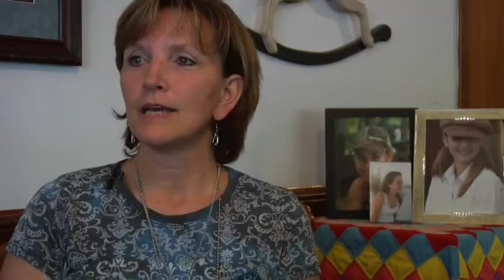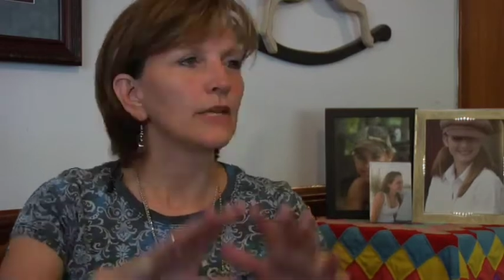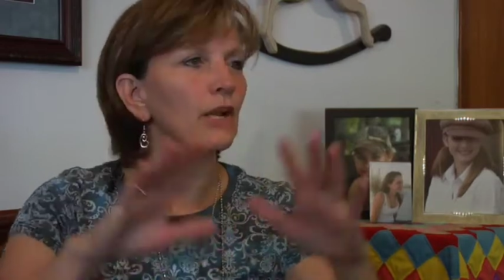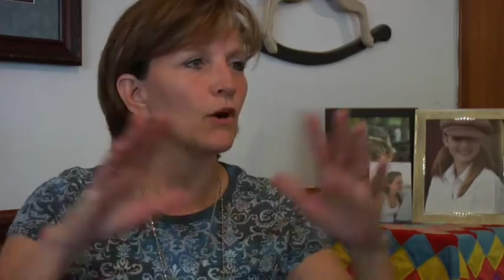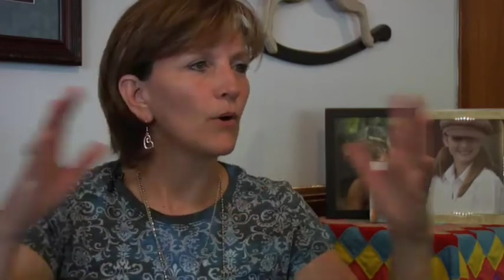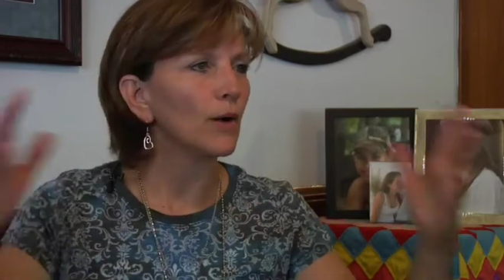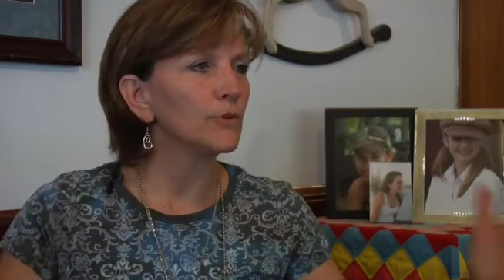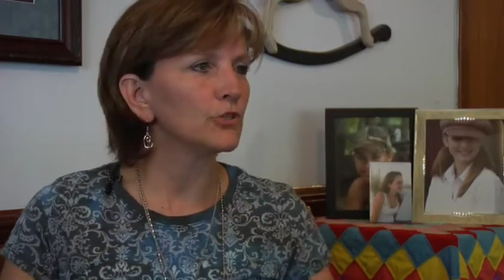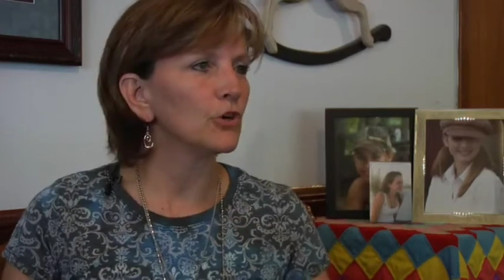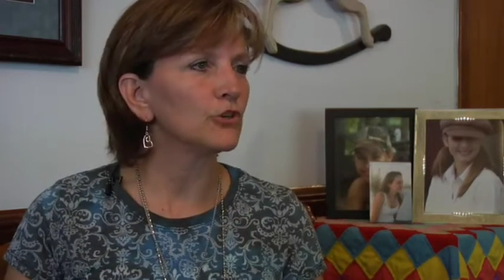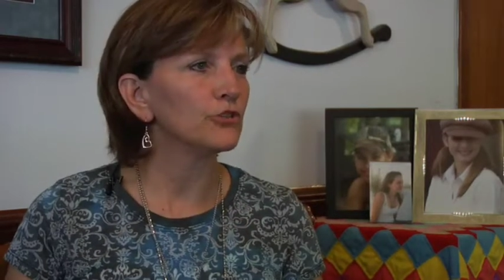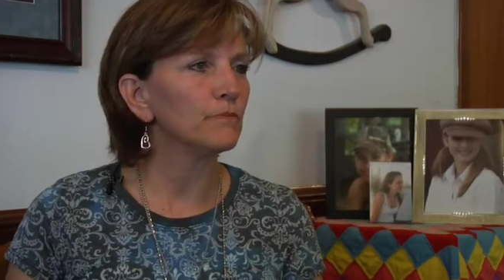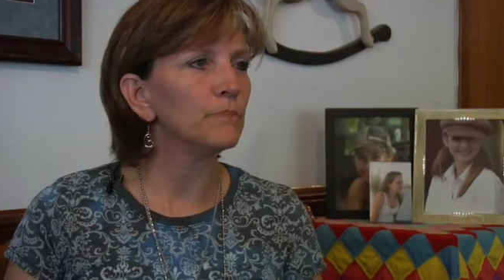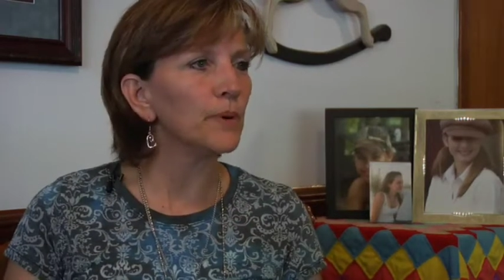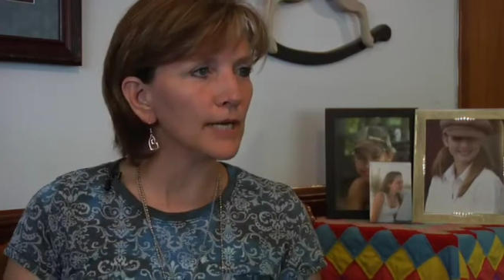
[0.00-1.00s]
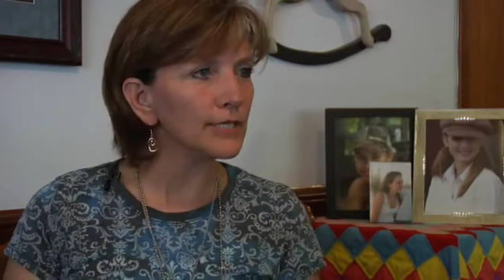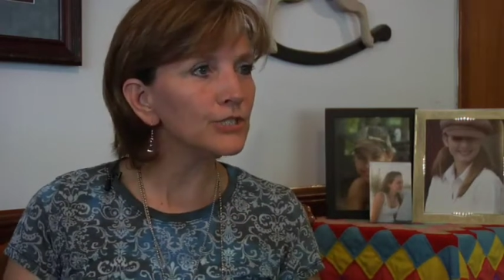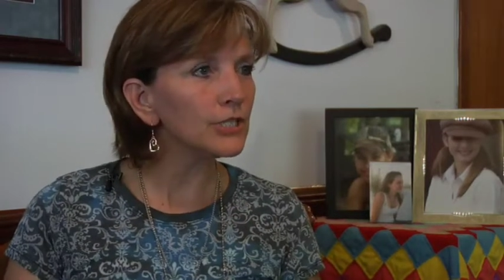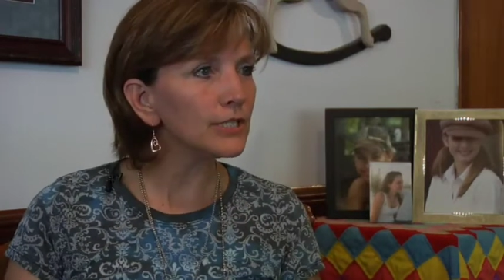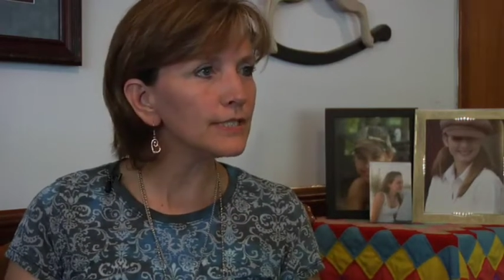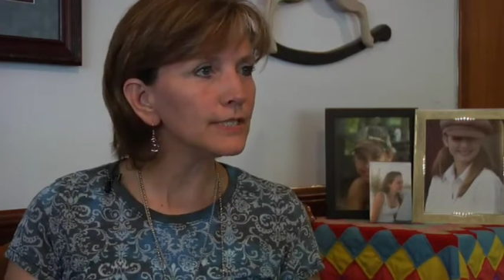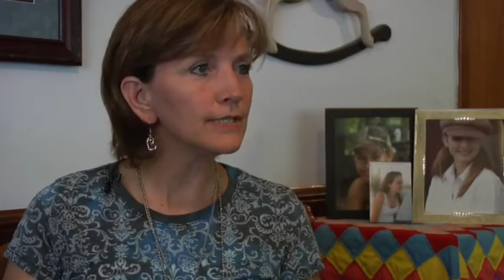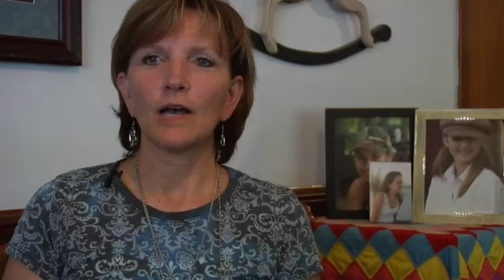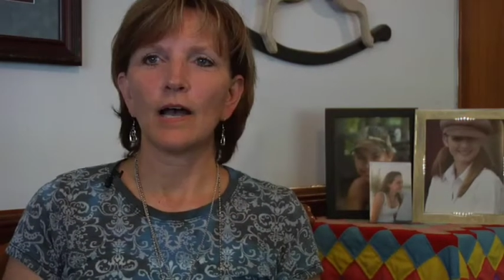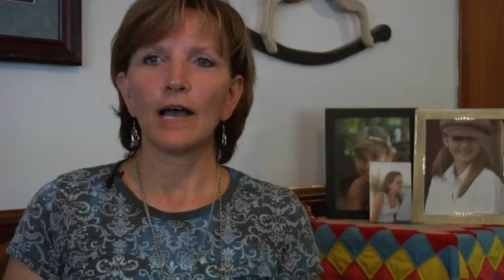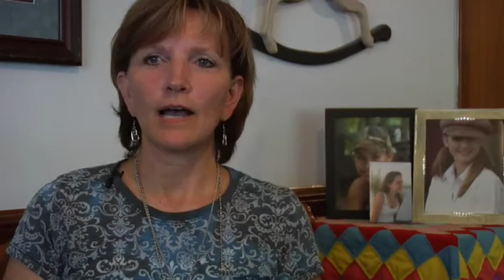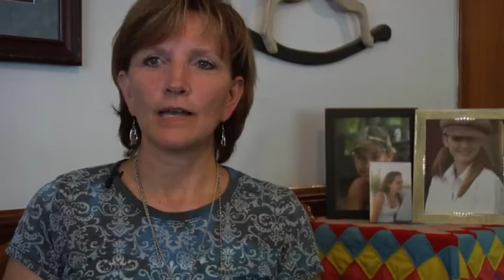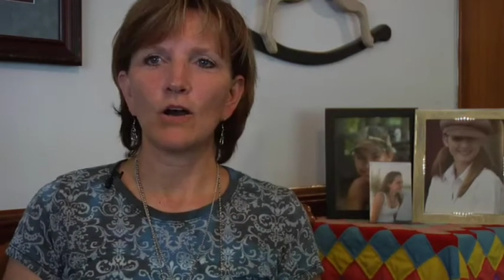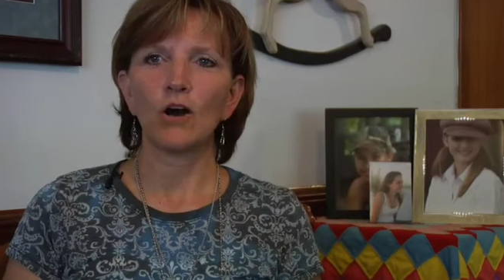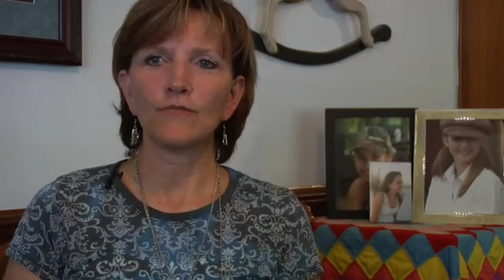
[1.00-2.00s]
You know, I'm in charge of budget.
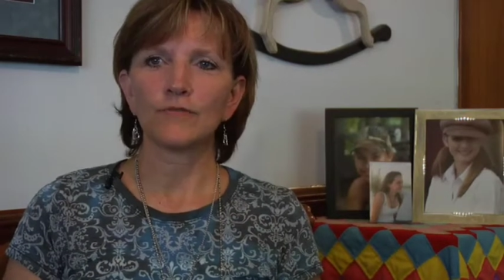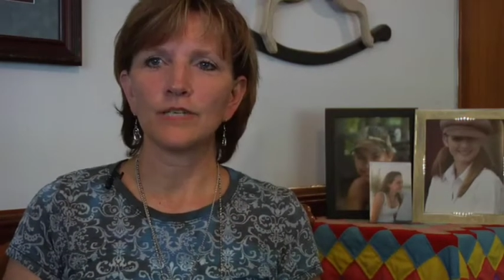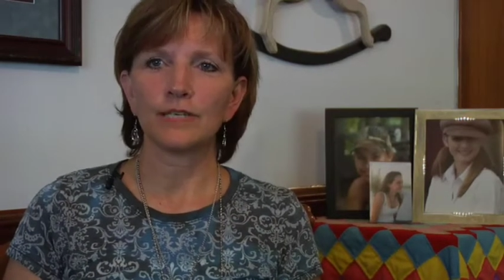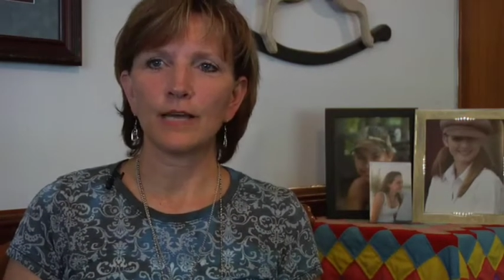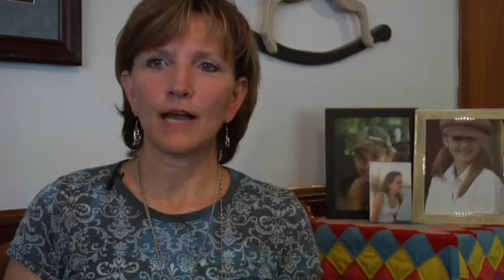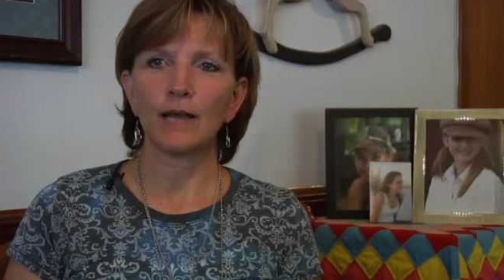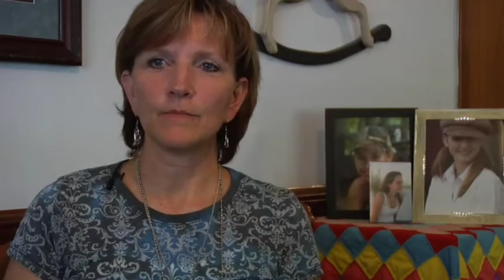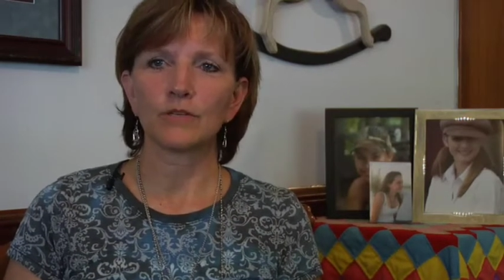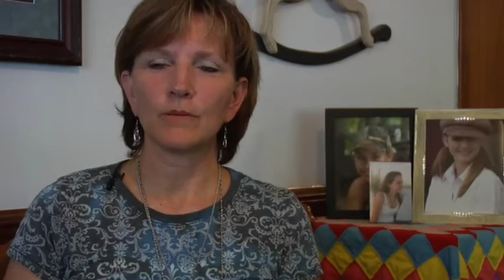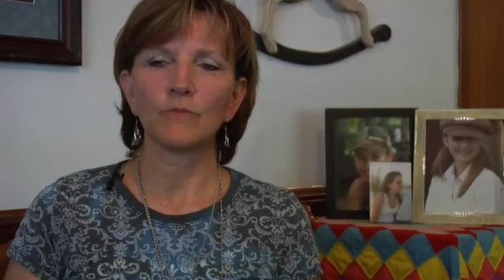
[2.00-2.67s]
I oftentimes